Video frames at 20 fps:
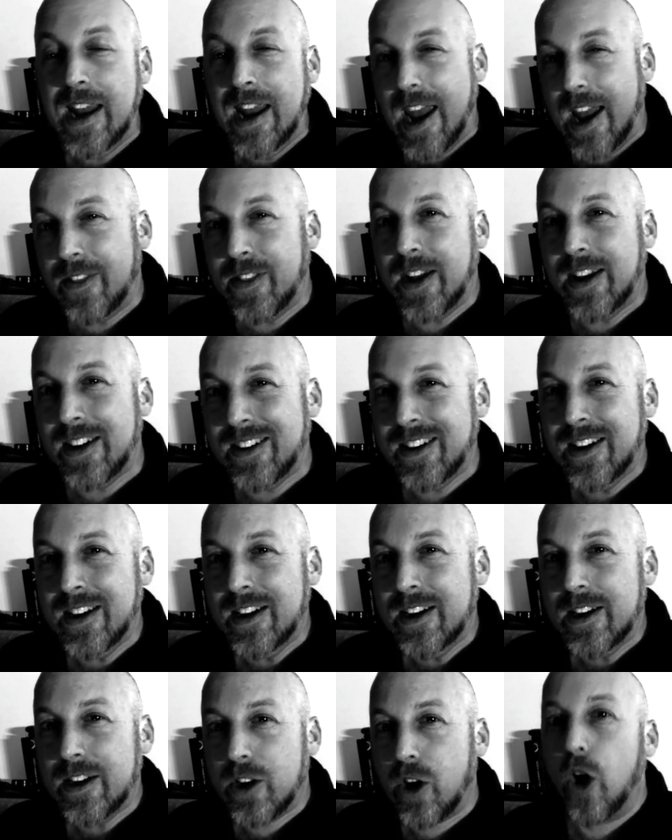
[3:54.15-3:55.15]
and then
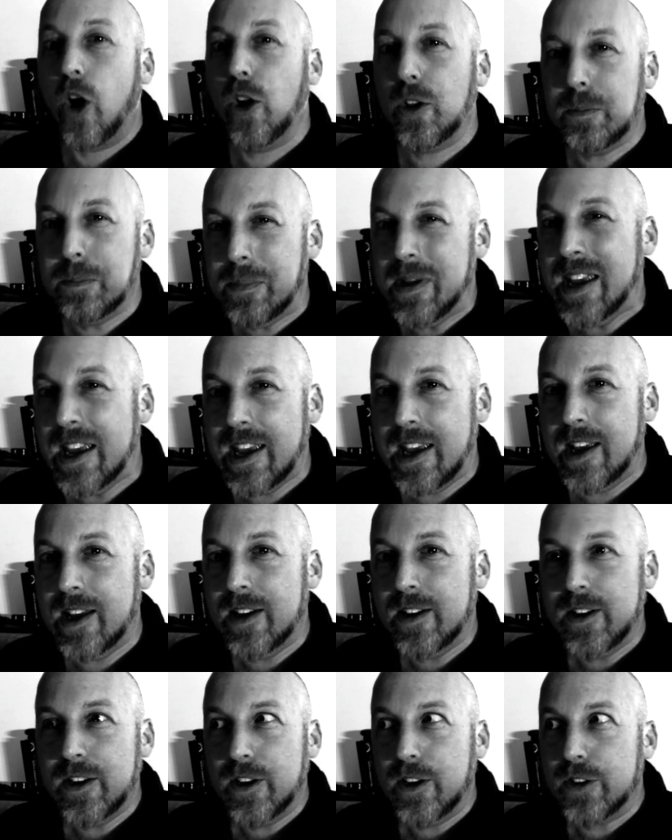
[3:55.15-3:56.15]
called me,
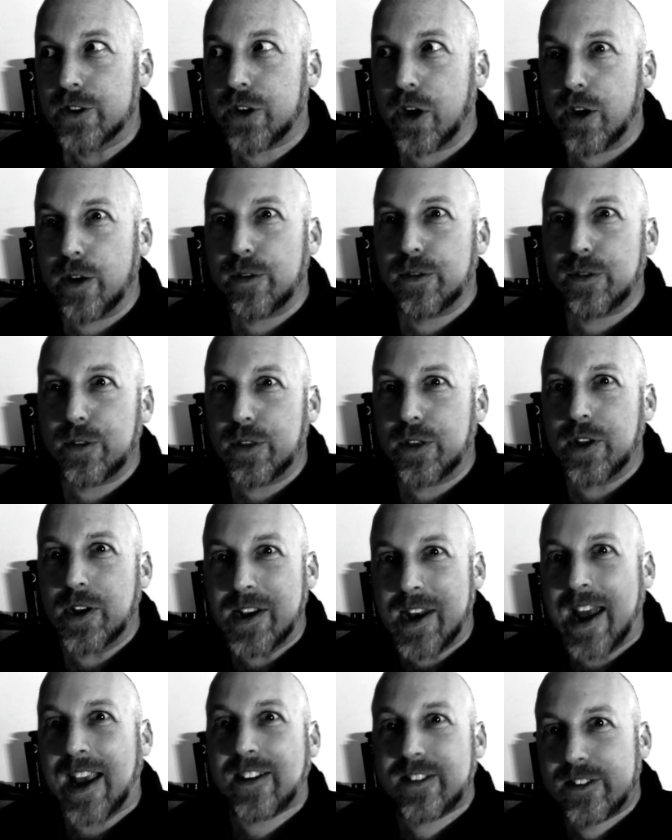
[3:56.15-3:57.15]
sort of the
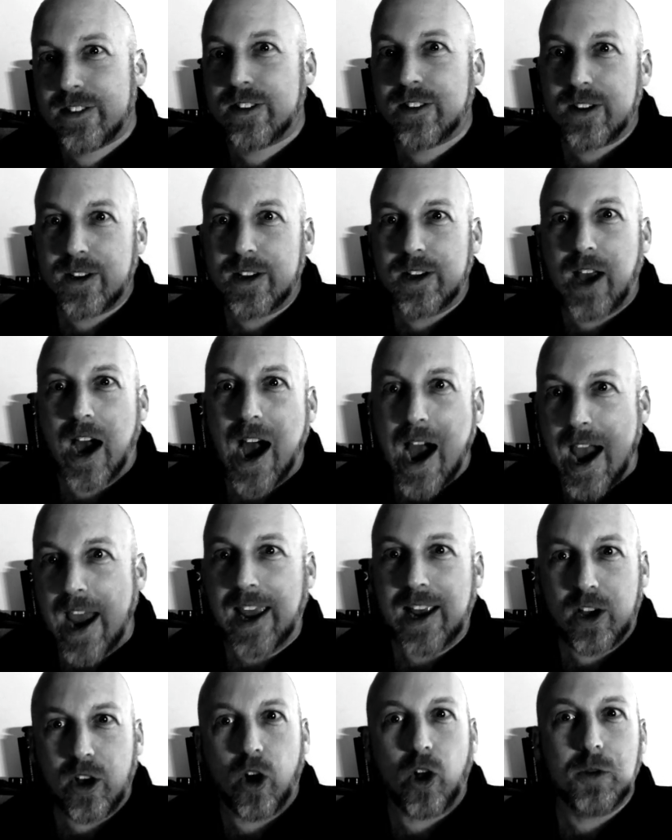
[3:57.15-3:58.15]
next
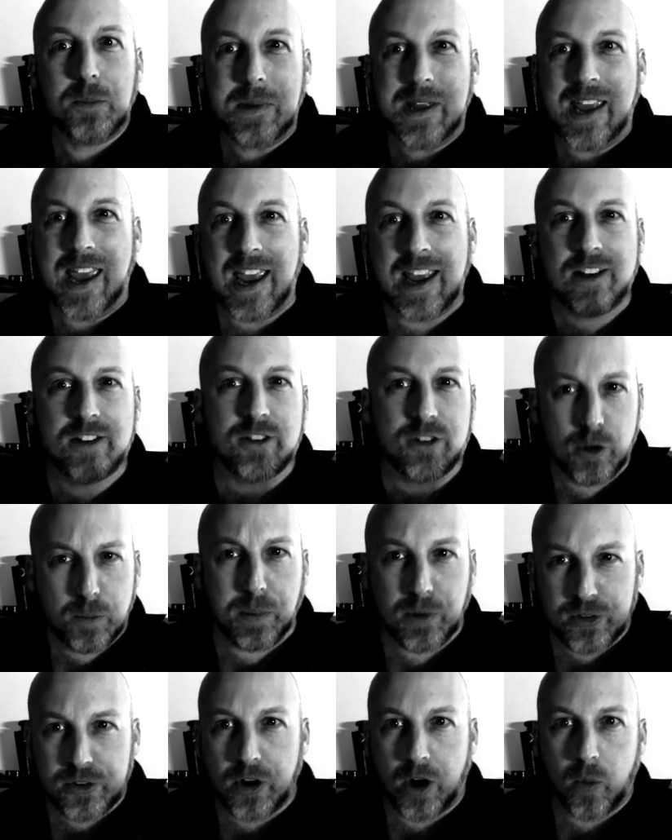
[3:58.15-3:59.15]
guy, called me a
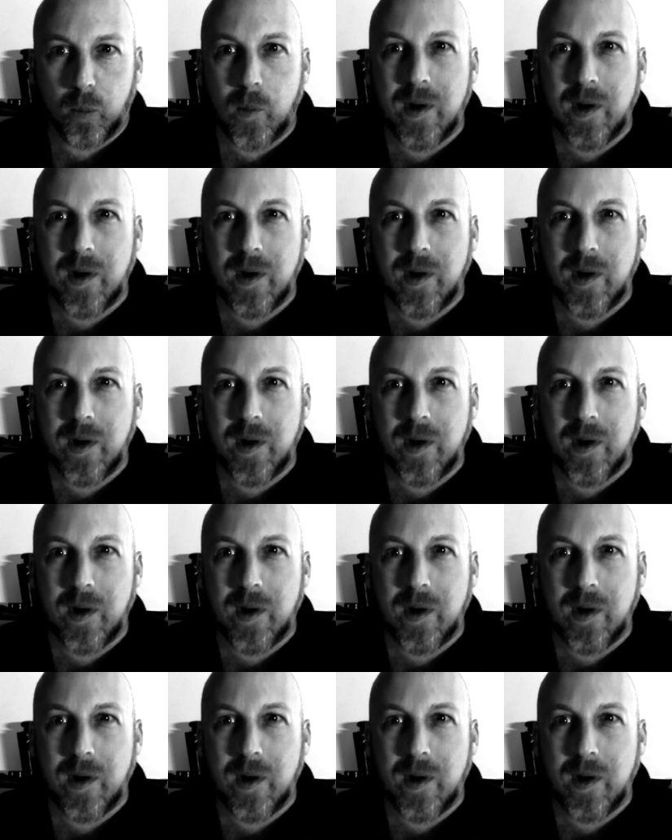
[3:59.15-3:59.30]
superstar.